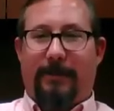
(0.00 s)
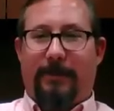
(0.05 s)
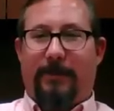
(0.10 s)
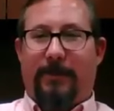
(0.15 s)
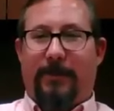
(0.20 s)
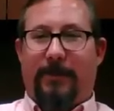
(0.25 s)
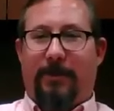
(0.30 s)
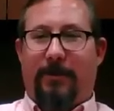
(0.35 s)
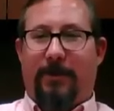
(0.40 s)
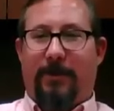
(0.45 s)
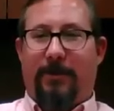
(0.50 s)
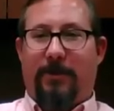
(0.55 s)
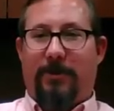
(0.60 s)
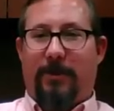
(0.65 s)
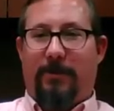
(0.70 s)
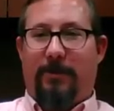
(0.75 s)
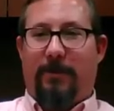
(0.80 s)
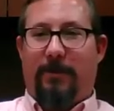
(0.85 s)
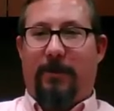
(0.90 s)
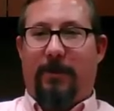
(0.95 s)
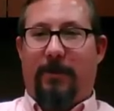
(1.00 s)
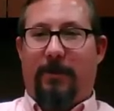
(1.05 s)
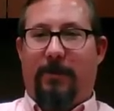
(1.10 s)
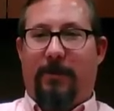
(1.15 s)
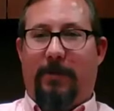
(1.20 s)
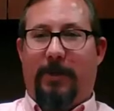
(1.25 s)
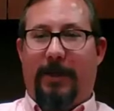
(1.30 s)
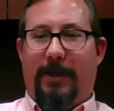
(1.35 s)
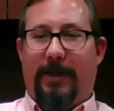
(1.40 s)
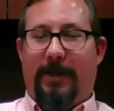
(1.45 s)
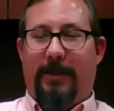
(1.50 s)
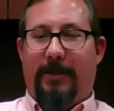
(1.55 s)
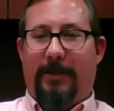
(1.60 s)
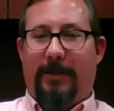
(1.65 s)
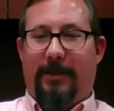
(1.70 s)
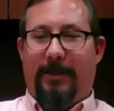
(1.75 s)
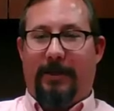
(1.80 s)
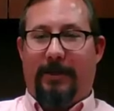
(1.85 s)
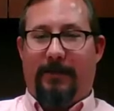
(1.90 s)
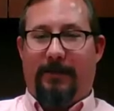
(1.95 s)
So there's a, a big
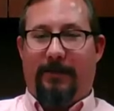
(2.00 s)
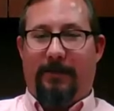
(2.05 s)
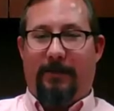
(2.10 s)
uh,